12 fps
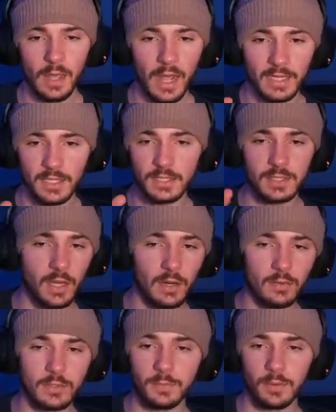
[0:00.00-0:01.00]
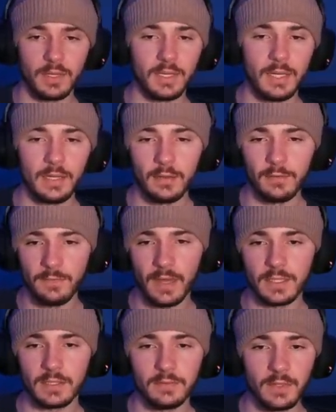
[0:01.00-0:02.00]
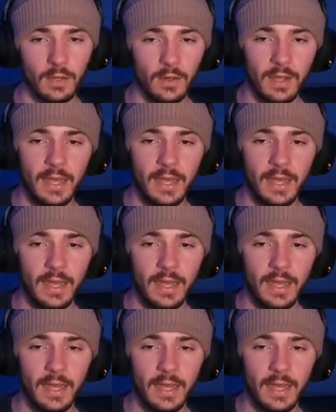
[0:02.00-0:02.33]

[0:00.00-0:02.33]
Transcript: I just thought it was pretty effective to go